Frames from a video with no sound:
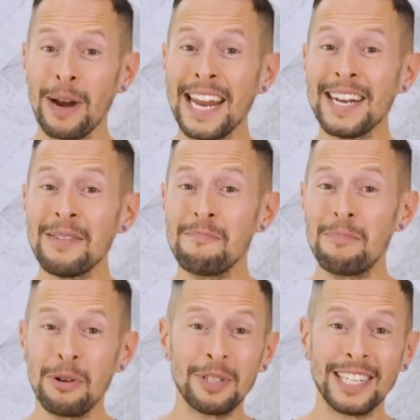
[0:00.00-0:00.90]
brain
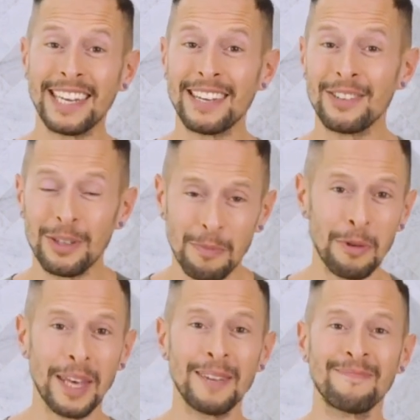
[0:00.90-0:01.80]
boosting
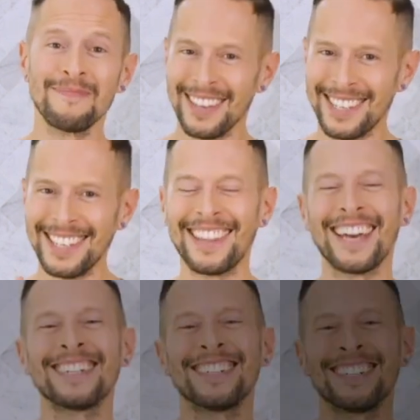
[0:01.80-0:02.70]
smoothie. I'll see you
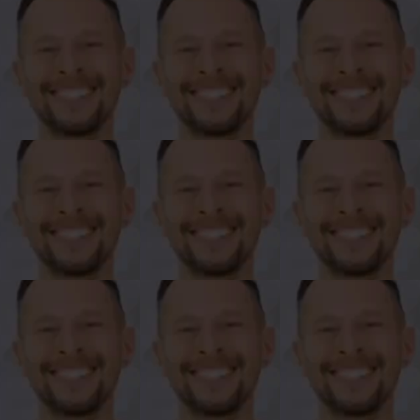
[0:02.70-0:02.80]
then.